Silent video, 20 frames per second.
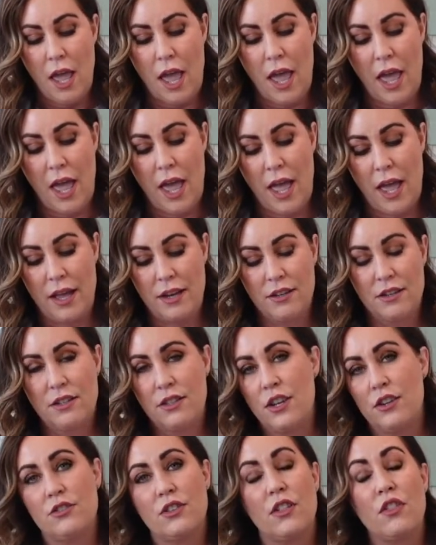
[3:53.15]
And
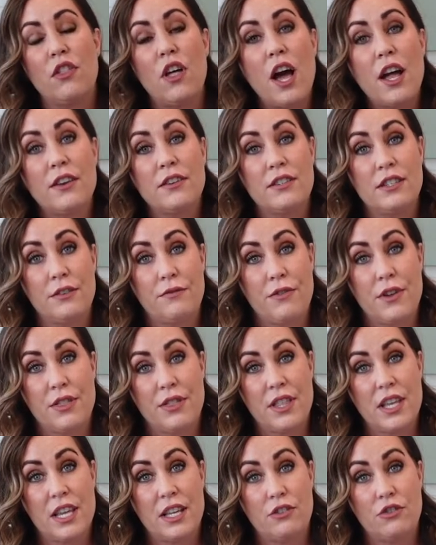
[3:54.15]
there's a lot of
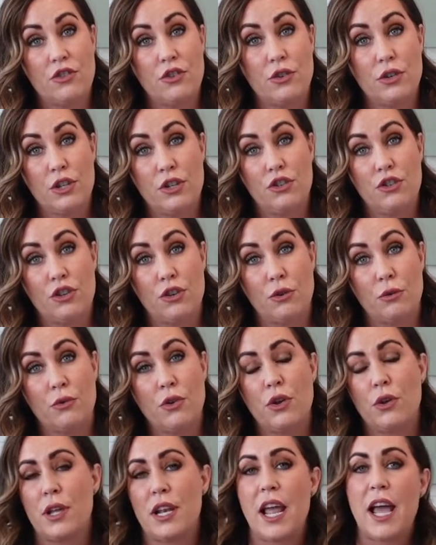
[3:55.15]
different things you can do.
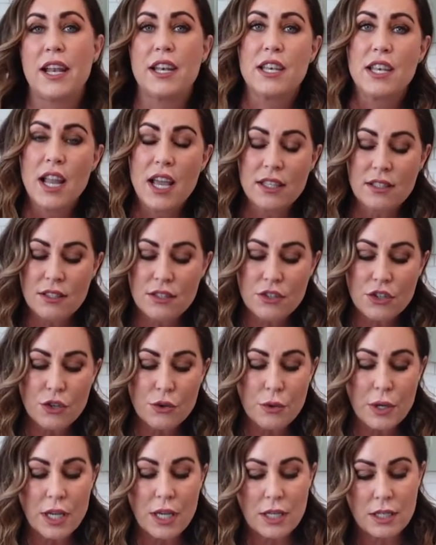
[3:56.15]
You can add nuts
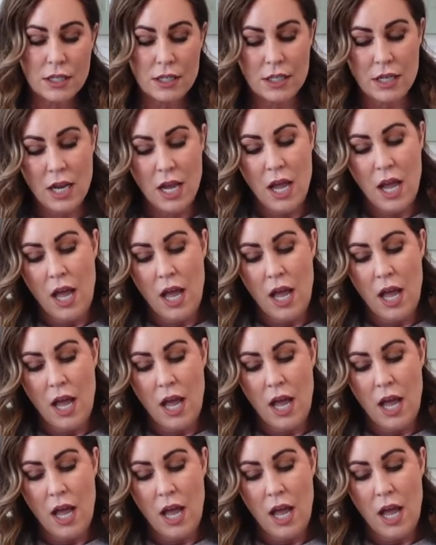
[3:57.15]
to it.